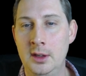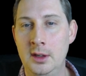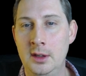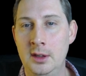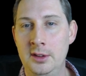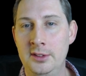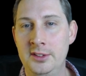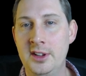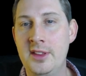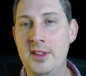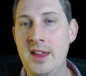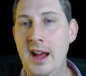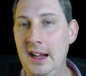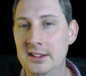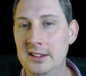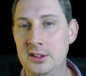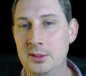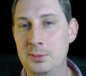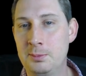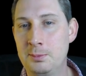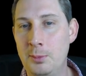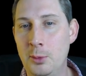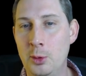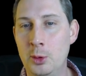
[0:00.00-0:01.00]
So
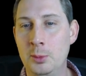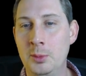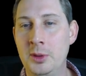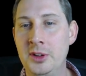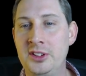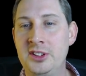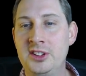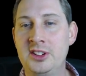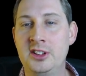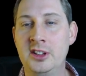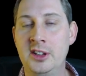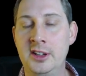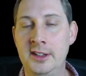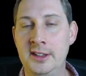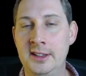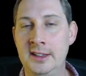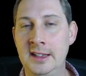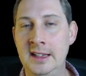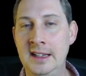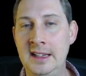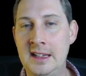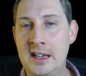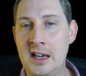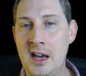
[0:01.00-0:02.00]
that's almost
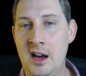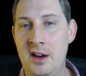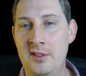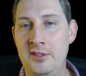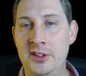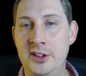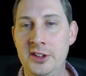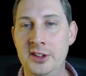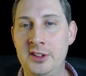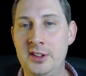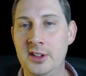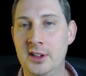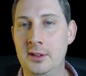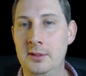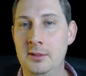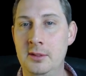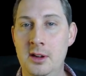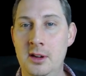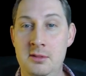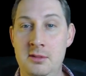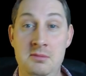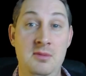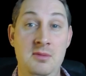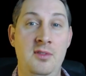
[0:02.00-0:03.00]
certainly covered
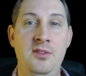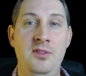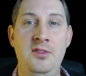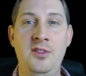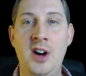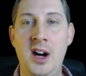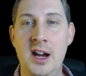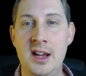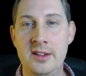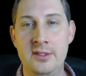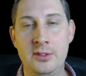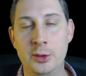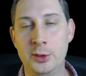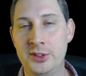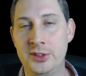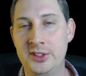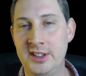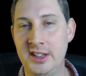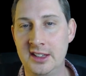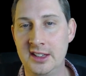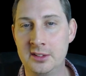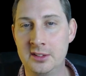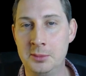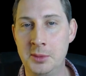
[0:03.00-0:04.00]
5 or
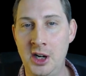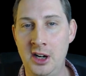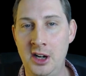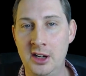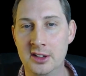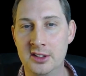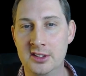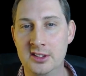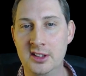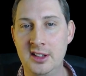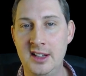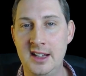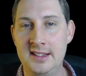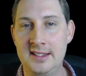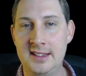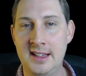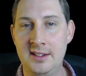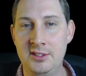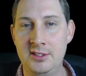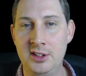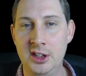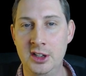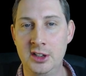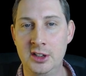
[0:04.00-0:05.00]
6 marks. So let's
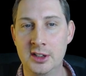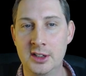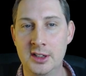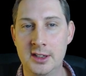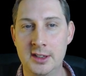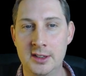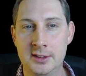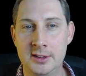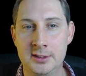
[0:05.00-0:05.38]
have a look.